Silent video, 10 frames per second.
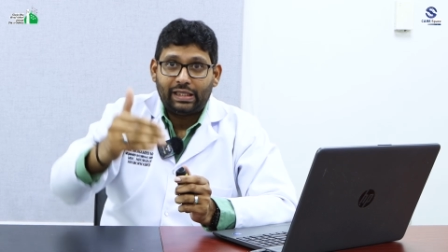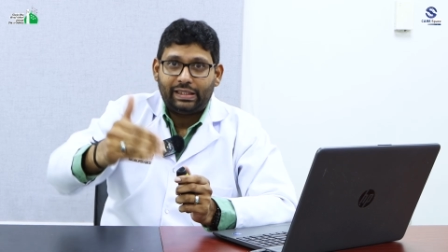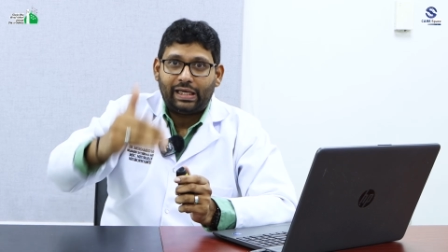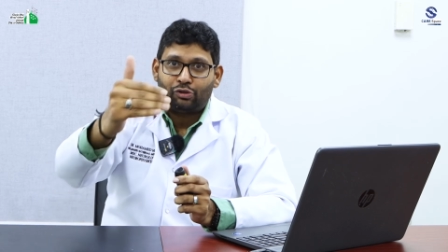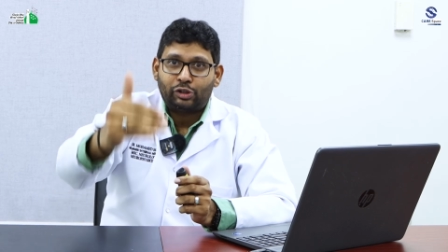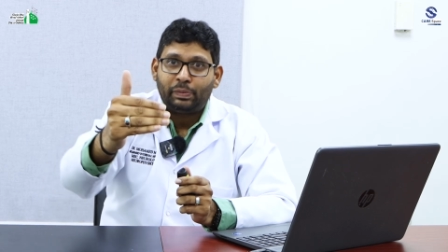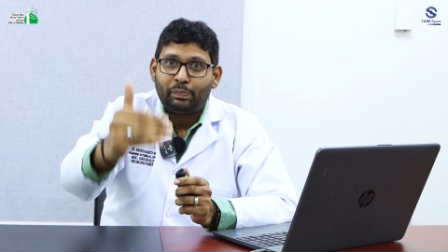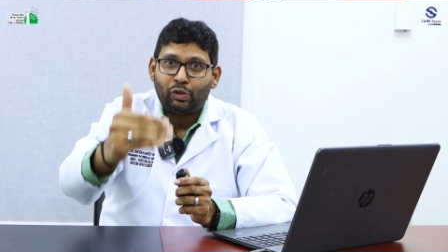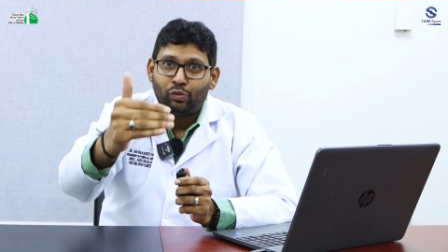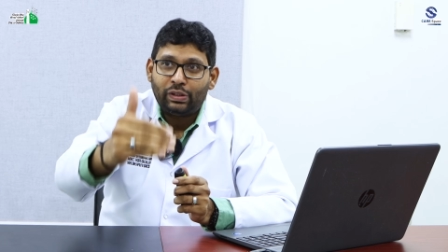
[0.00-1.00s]
There are those
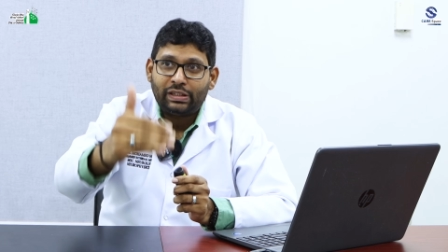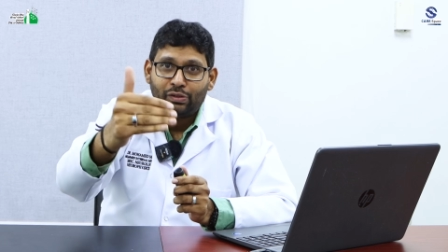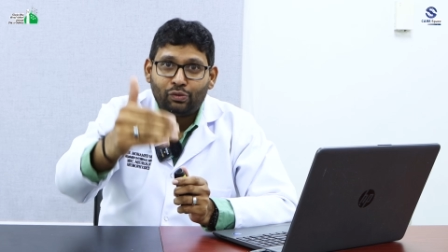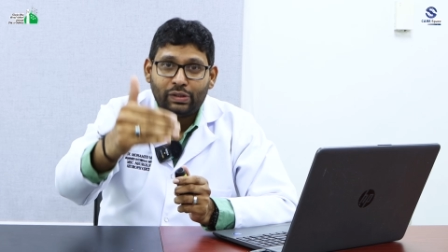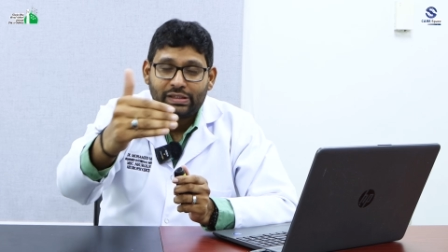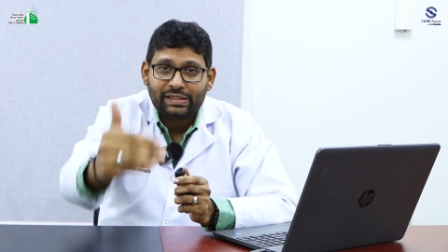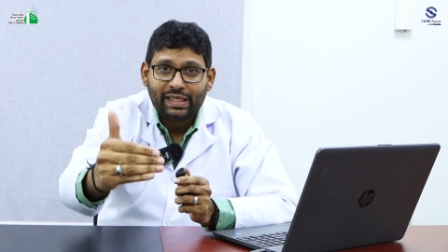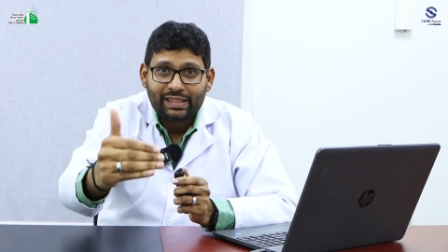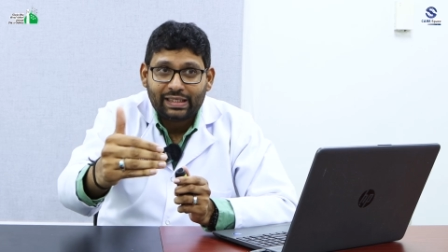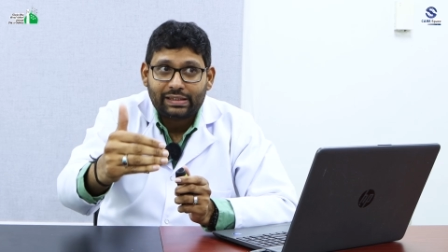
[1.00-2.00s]
people who will
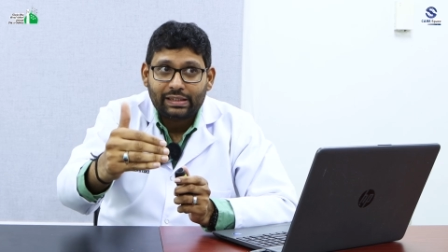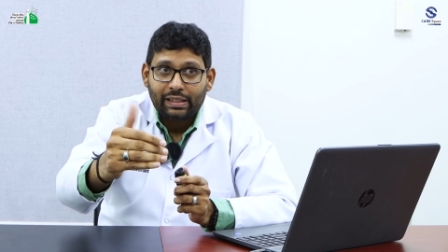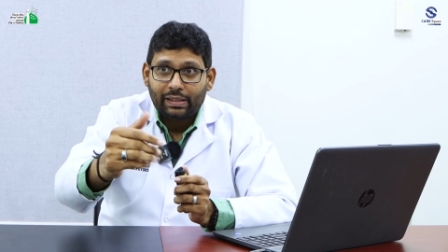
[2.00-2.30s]
say that,